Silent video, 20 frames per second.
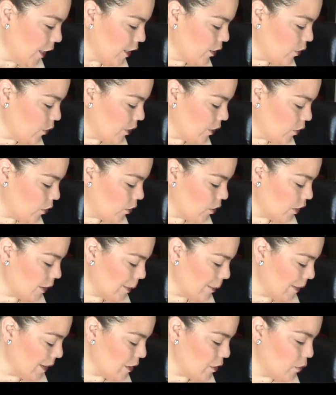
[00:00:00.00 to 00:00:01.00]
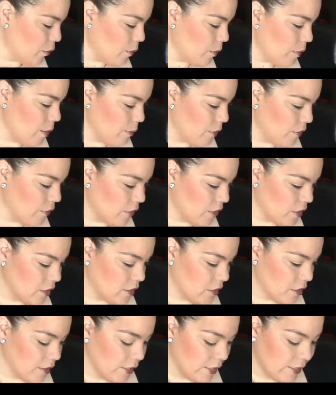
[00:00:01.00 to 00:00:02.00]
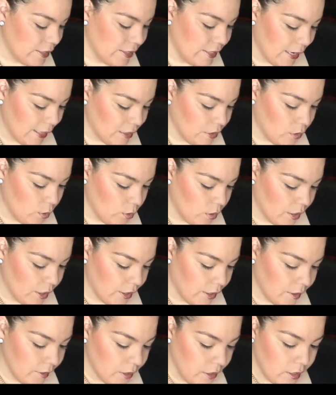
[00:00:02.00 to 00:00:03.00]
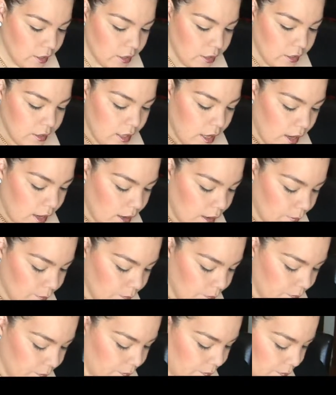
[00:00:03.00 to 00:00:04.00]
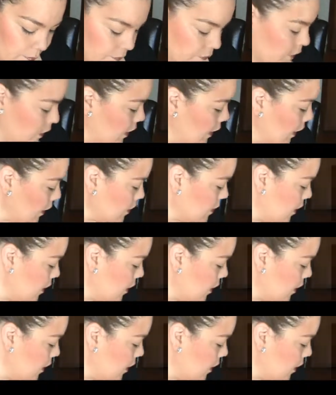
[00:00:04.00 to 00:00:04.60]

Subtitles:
to do it in order, but I don't remember if it's the exact order. The next